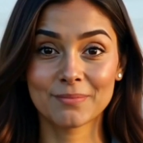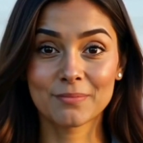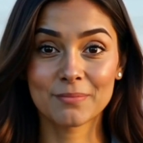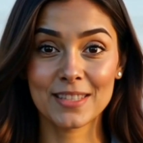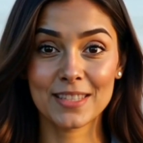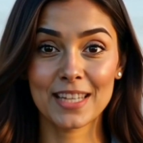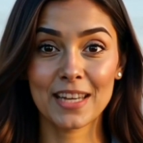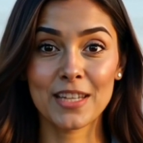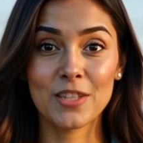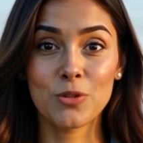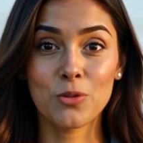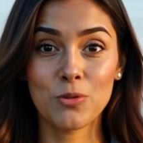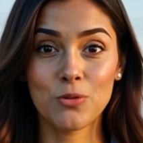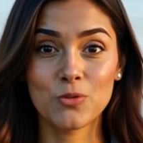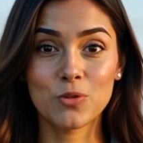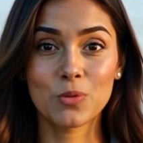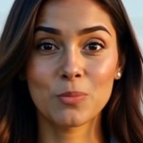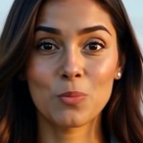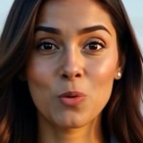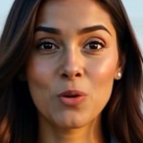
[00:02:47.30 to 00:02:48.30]
Stay
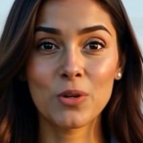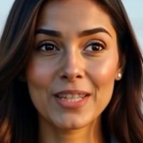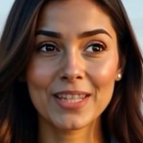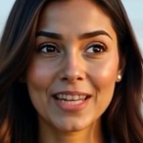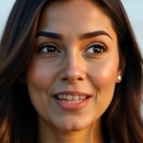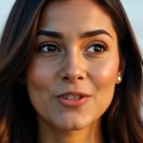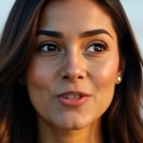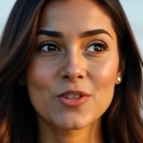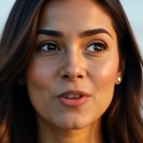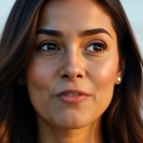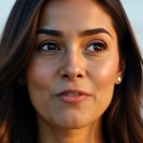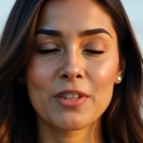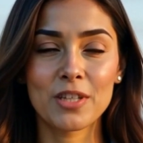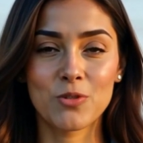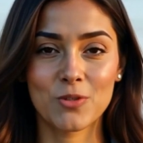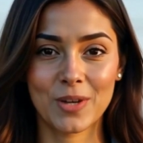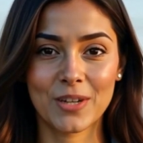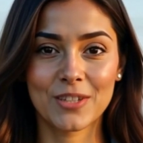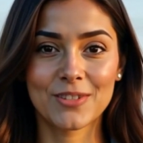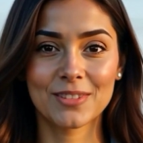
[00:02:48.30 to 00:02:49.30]
tuned for more data-driven
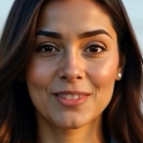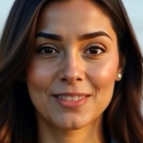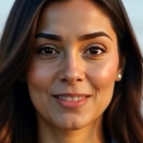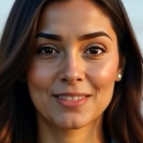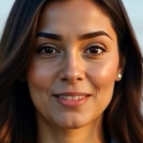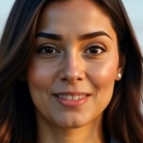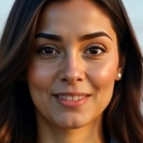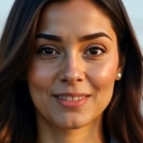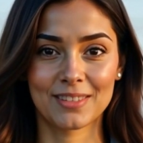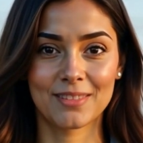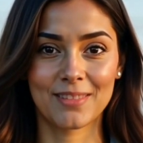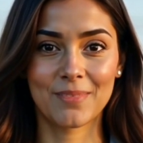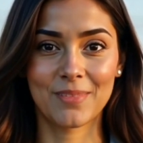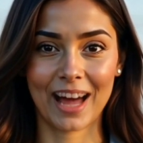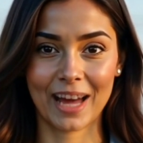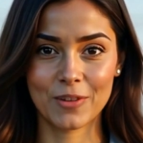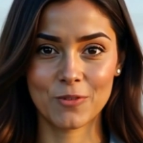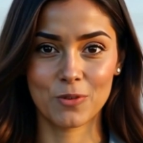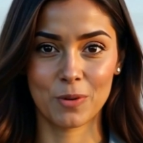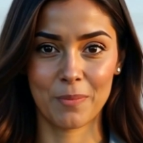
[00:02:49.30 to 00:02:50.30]
adventures.
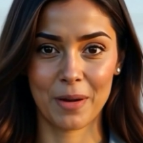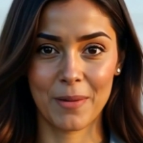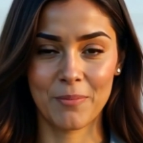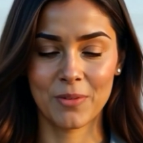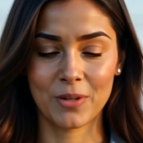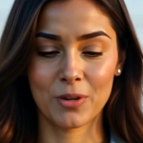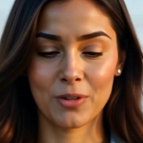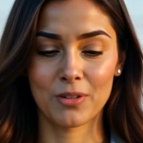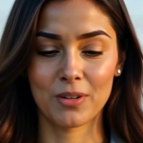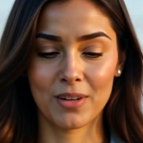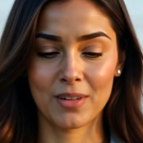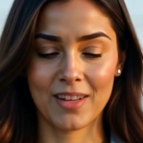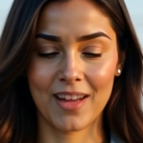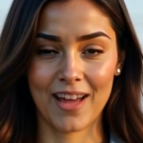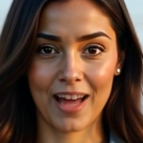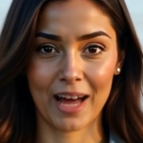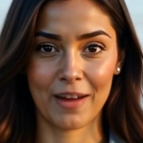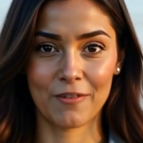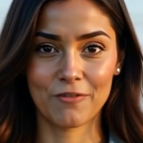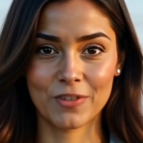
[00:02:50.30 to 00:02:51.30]
And remember,
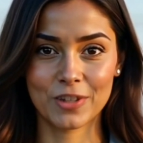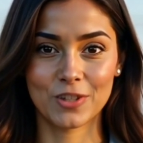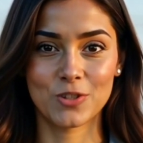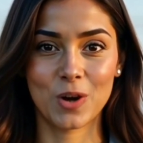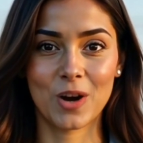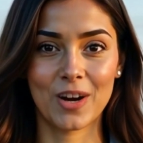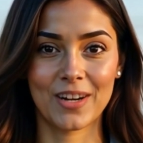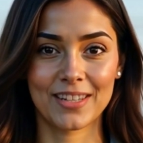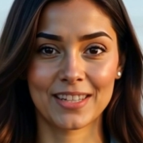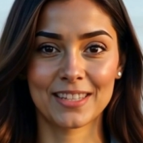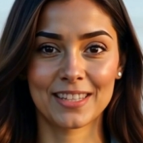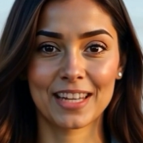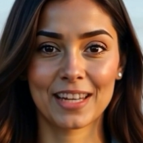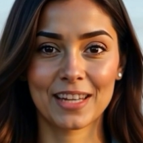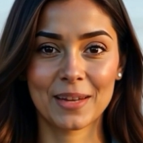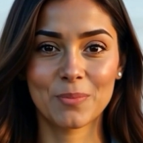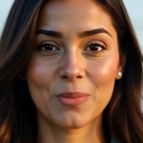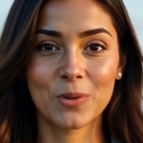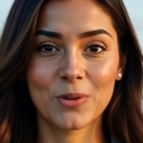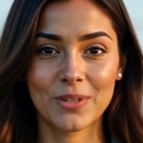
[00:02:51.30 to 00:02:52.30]
every chart and
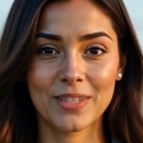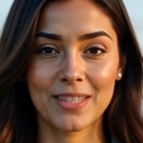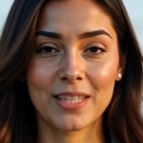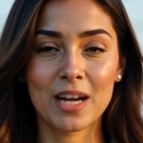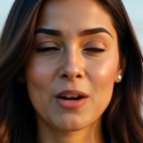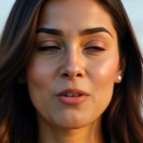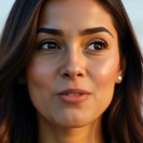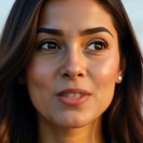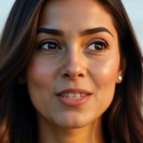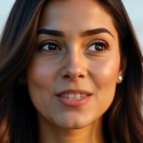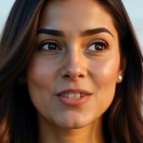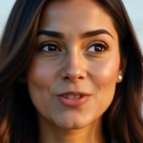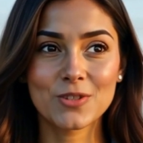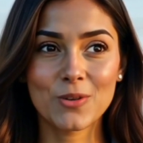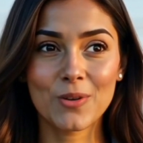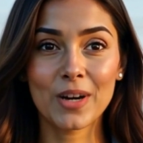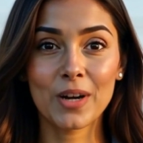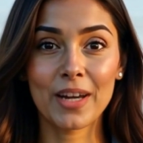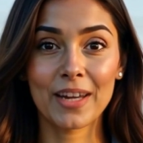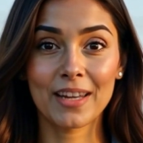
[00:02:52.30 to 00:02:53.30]
data point tells a
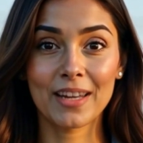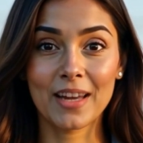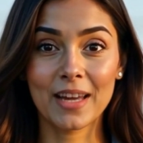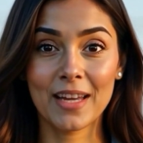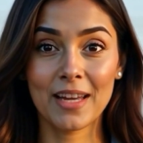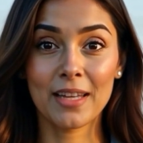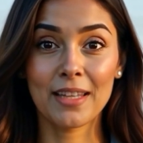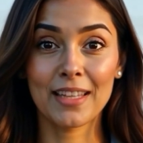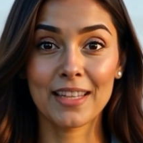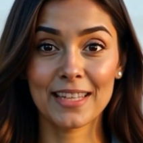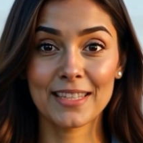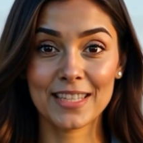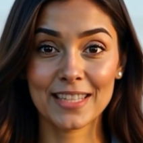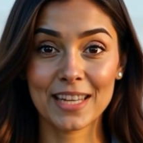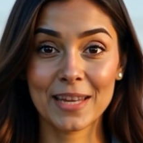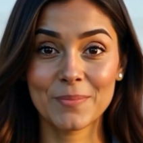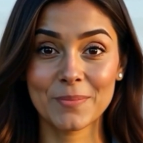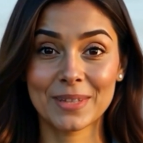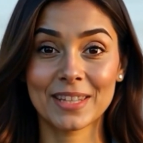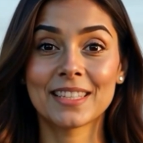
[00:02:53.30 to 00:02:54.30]
story. Let's
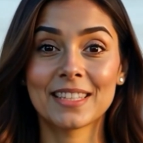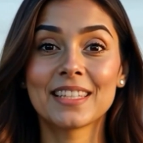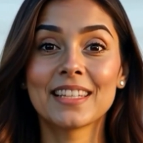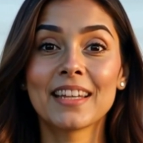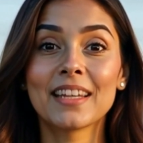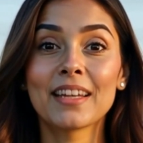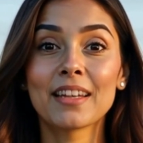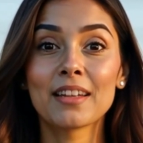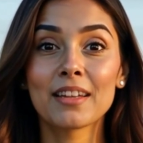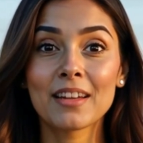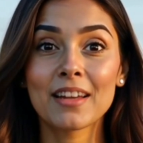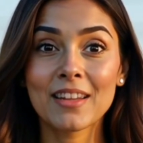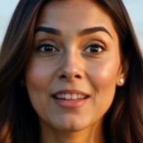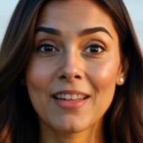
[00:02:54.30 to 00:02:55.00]
keep listening.